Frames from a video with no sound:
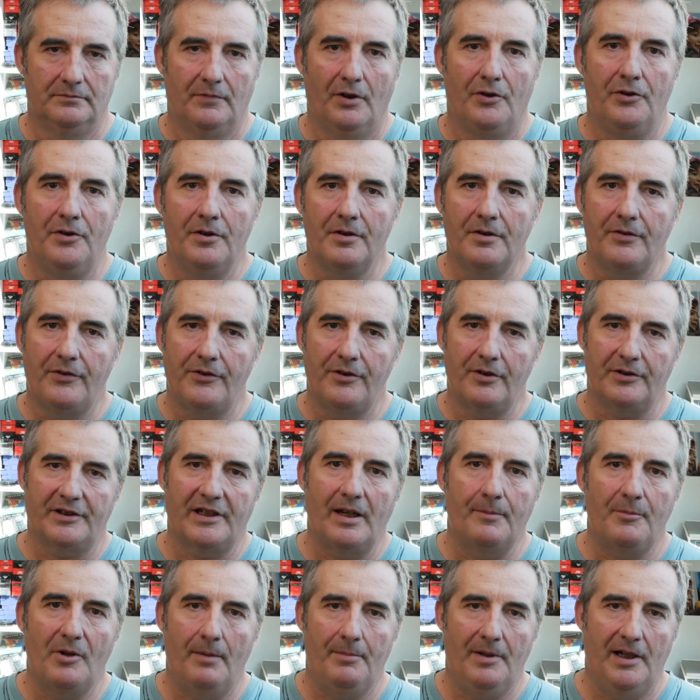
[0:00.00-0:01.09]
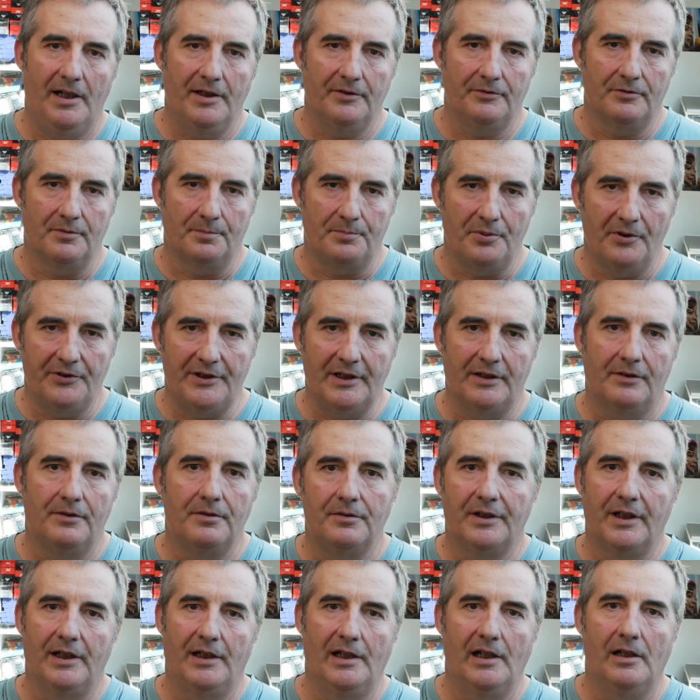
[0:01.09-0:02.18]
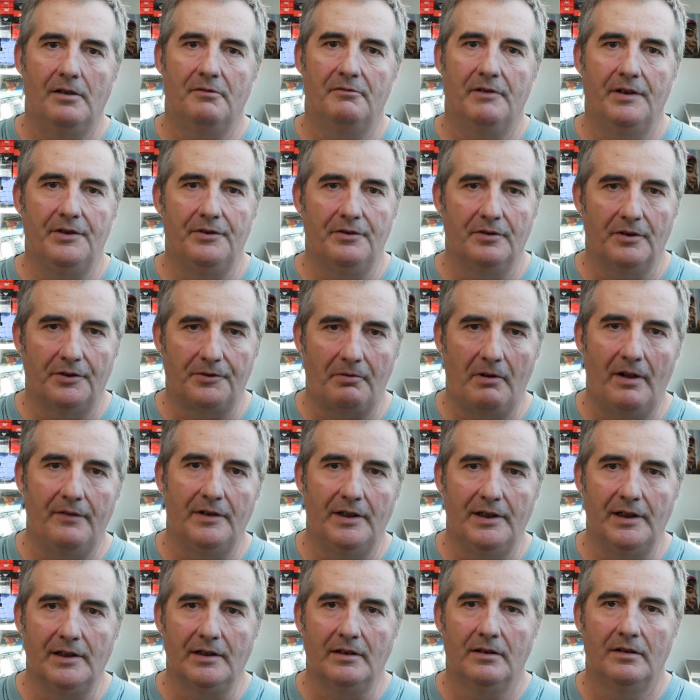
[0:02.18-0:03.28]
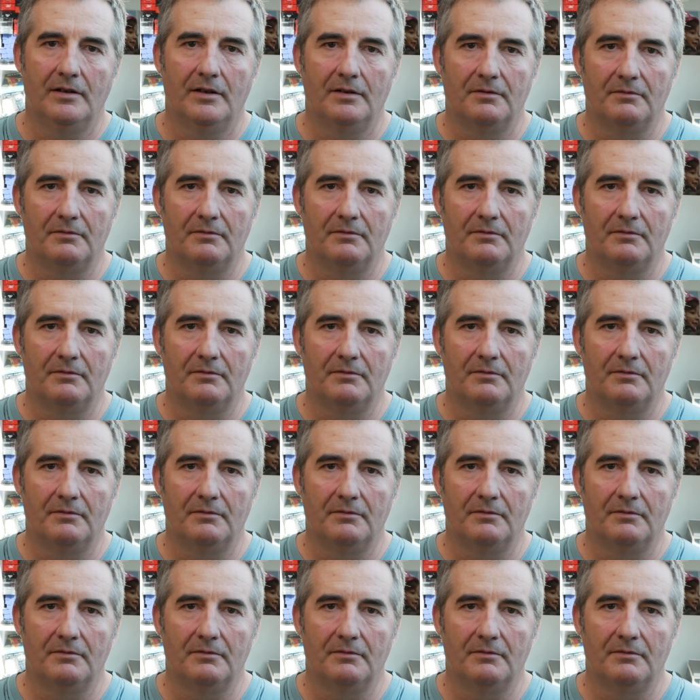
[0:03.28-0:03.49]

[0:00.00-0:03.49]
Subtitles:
Use your camera bag to protect your gear when you're traveling,